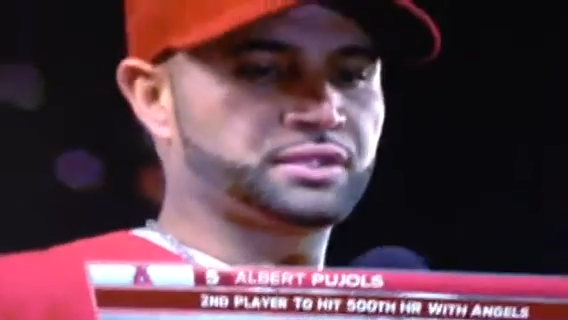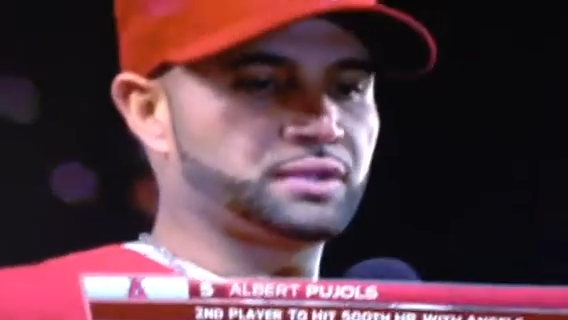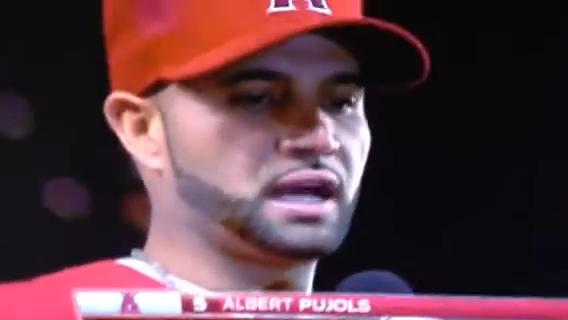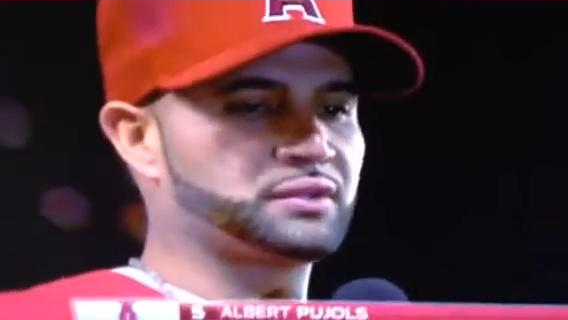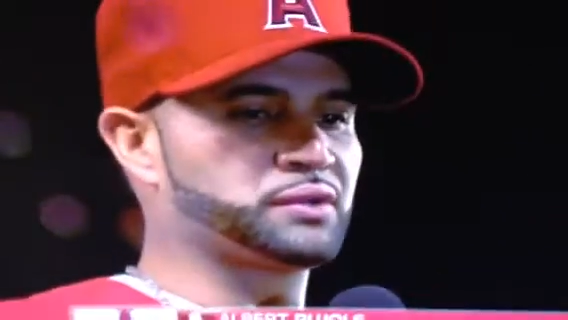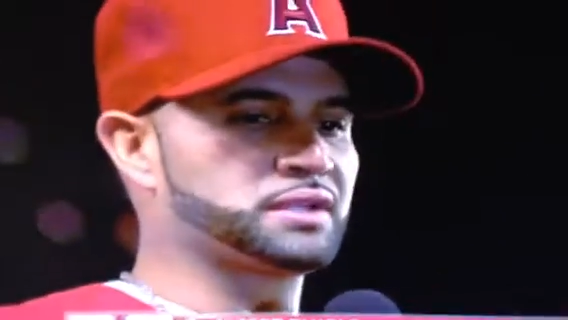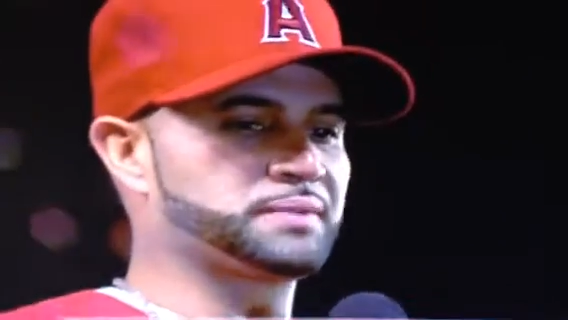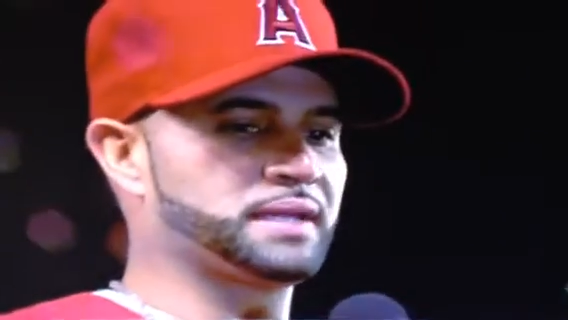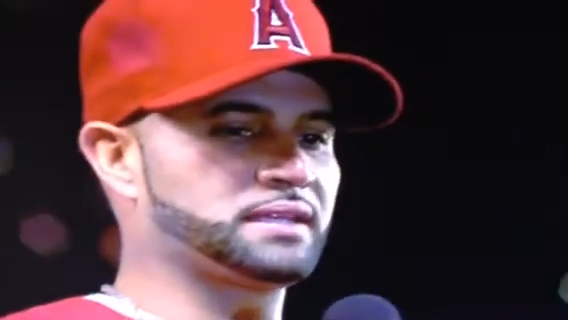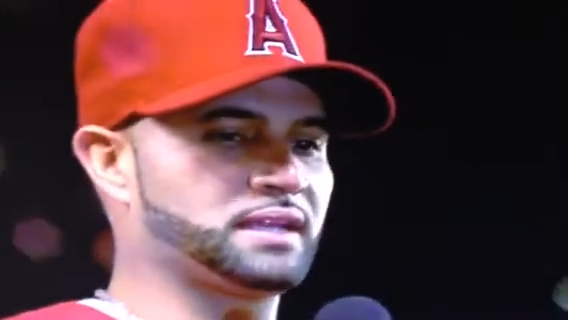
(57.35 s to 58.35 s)
still have to
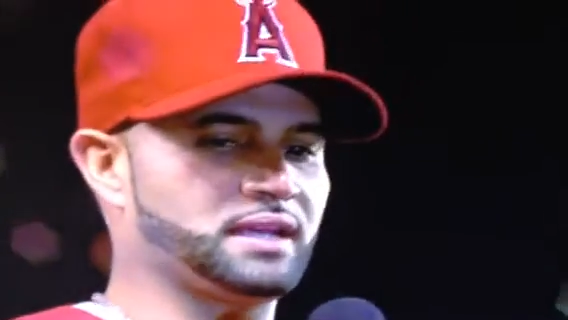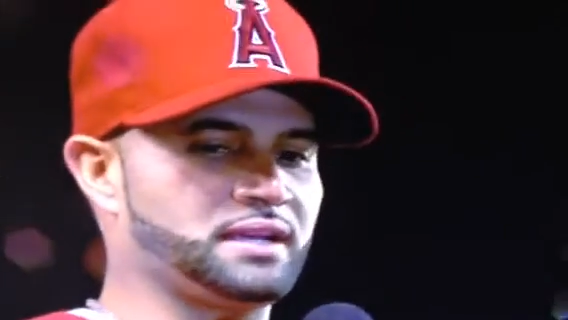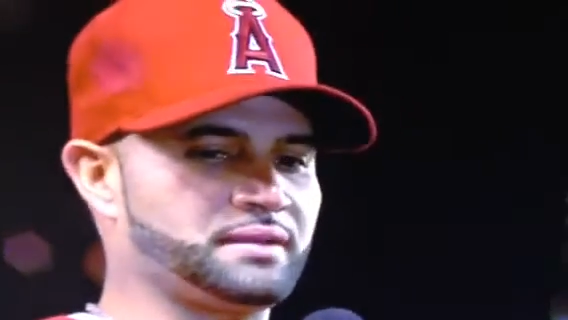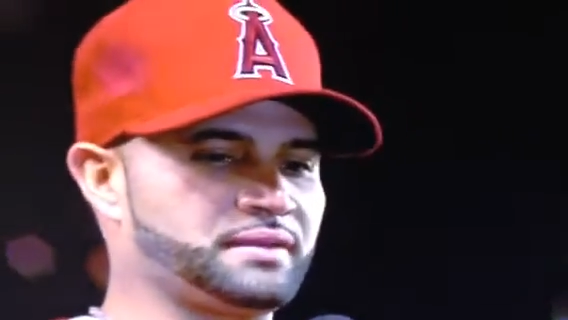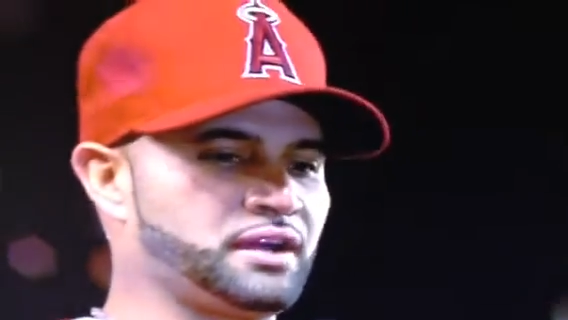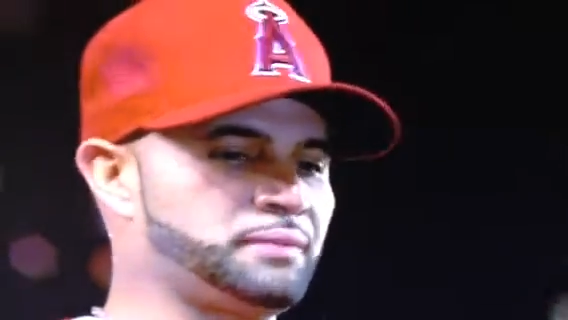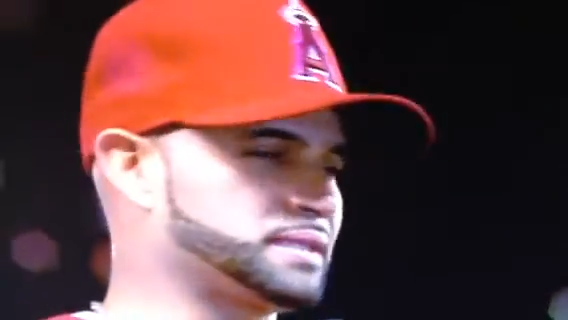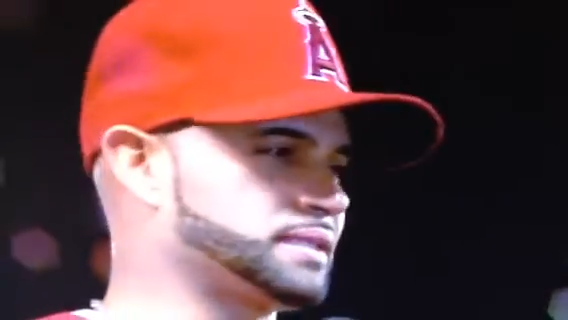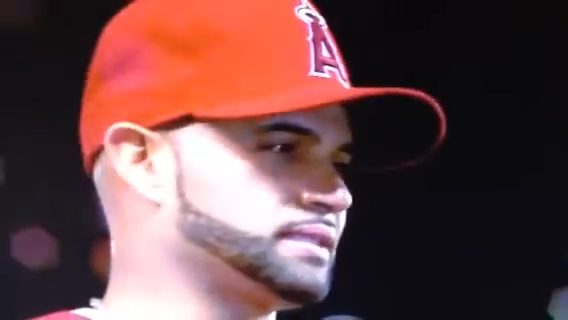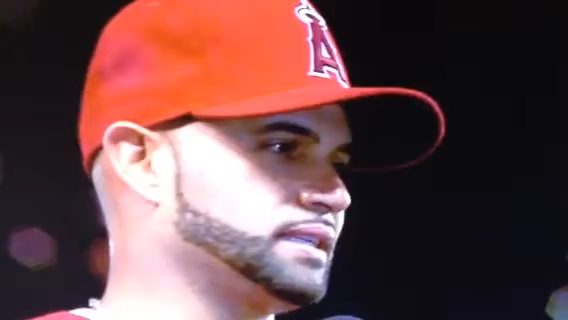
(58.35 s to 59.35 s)
respect the
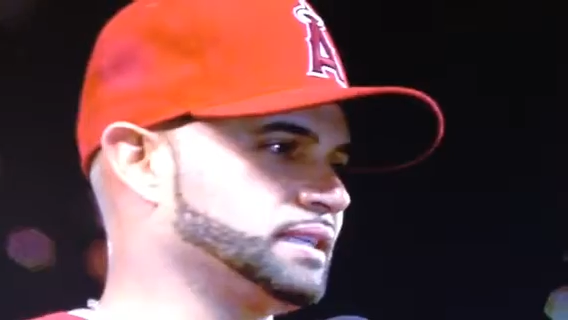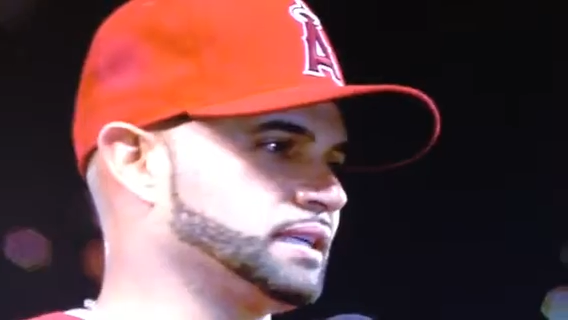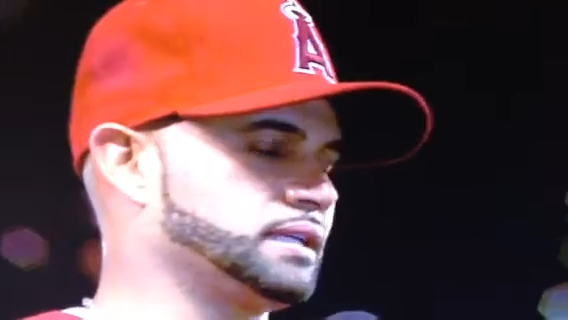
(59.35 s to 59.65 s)
opposite team.